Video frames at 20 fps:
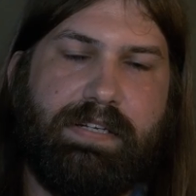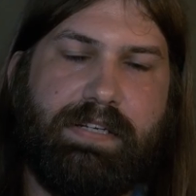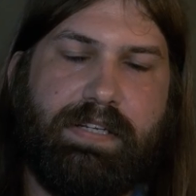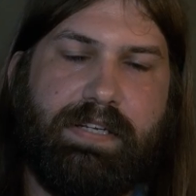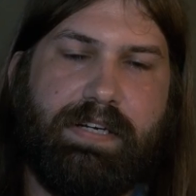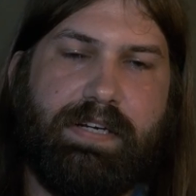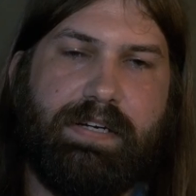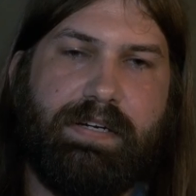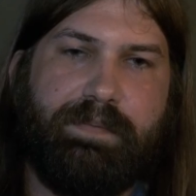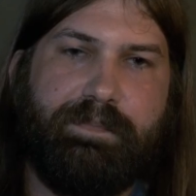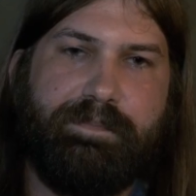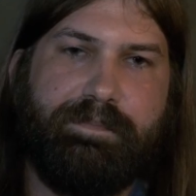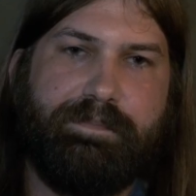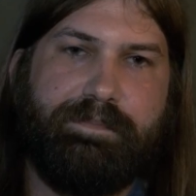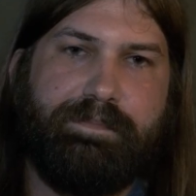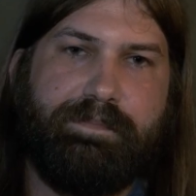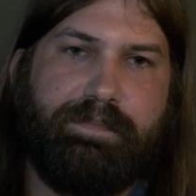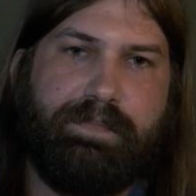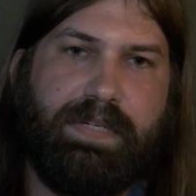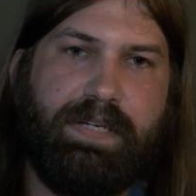Yeah.
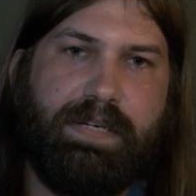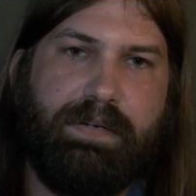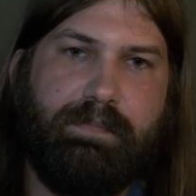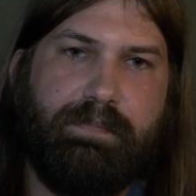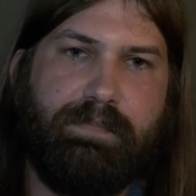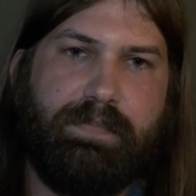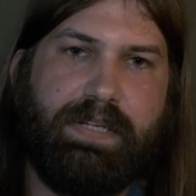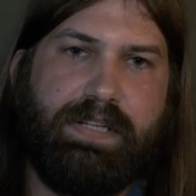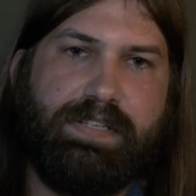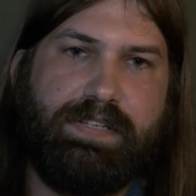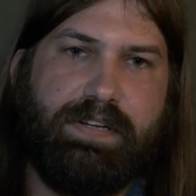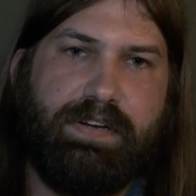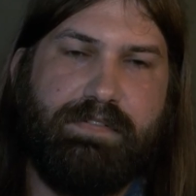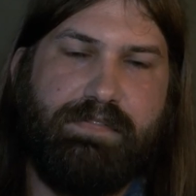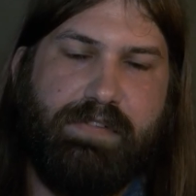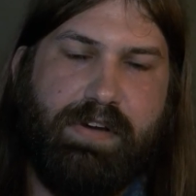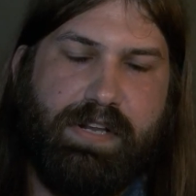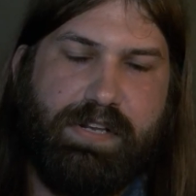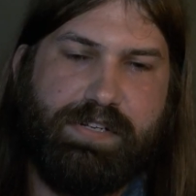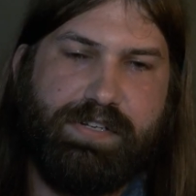It's our
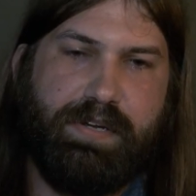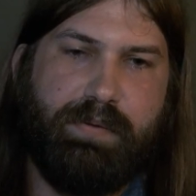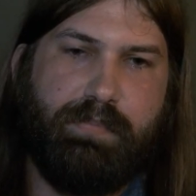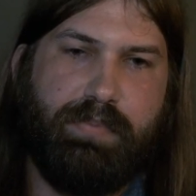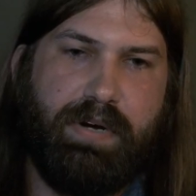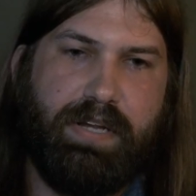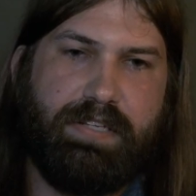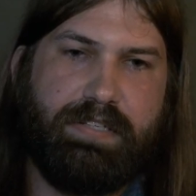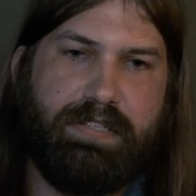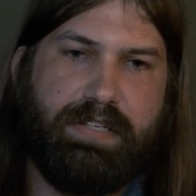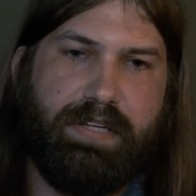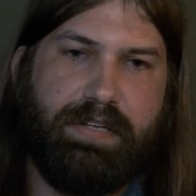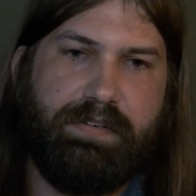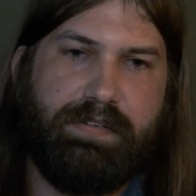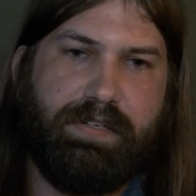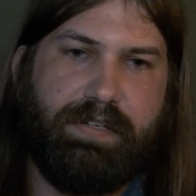friendship bracelet.